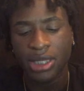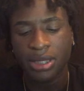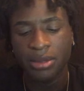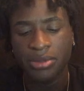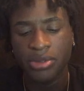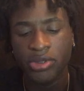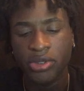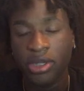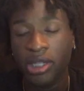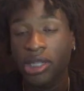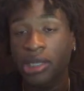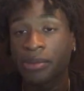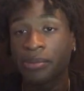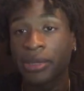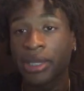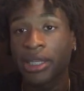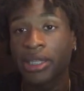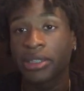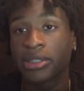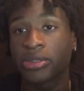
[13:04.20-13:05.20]
sure he'll
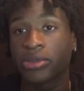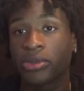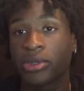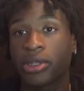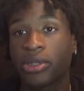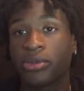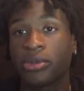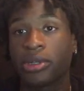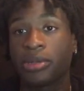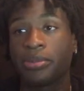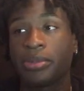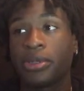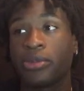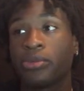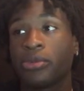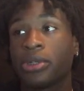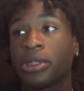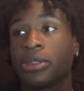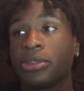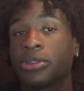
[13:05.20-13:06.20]
make it to where you want to be
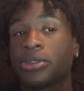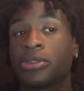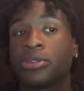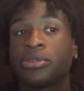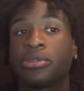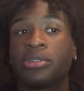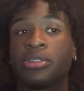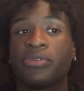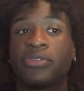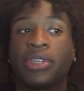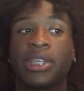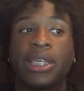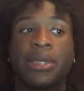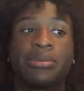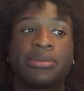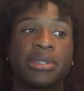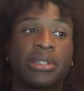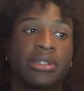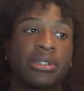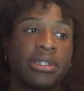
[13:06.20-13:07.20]
real soon if he
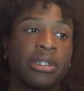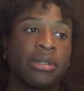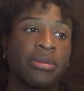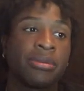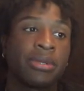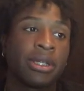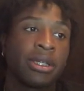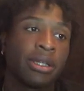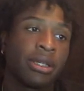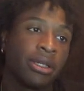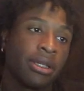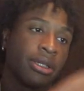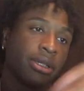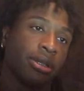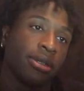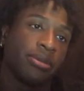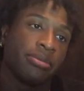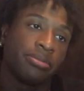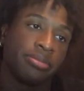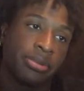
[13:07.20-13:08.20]
keeps this up.
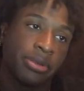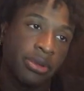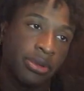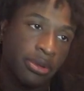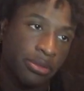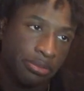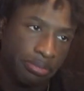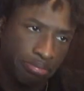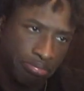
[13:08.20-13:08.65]
But